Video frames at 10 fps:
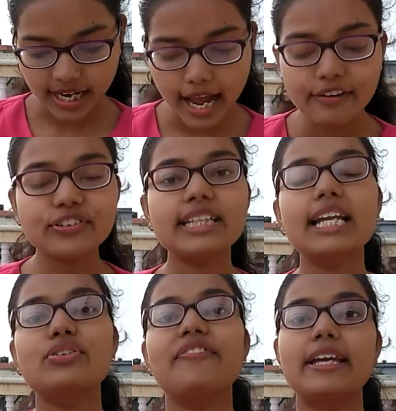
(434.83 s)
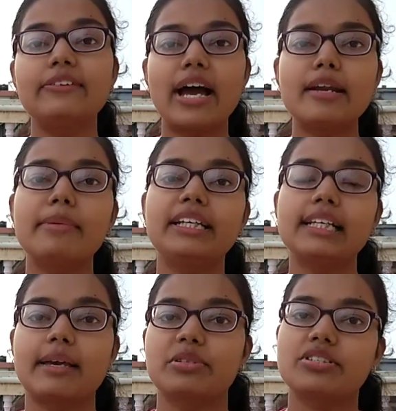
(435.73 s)
After that, you have
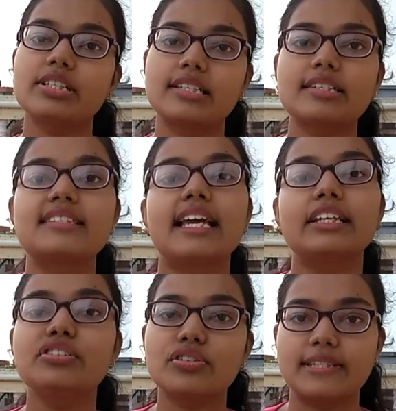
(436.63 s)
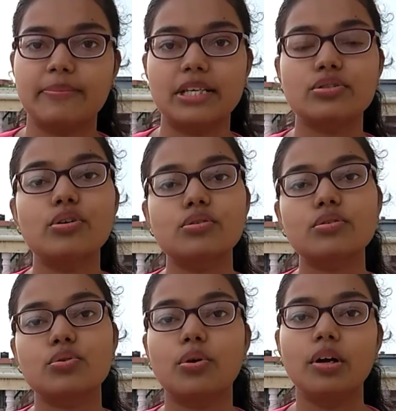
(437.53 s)
environmental chemistry. This is there in your CBSE also.
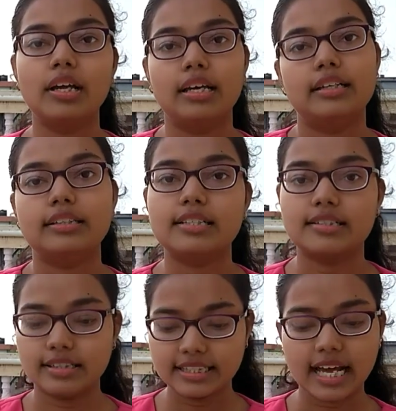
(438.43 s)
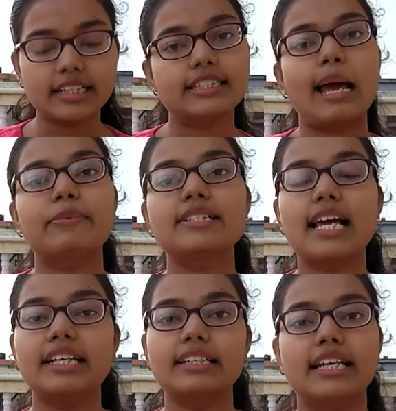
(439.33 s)
So these are the chapters
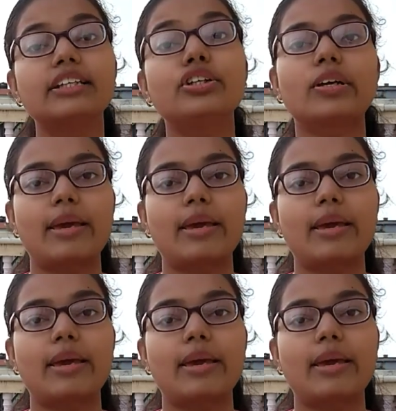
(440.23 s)
that are there in your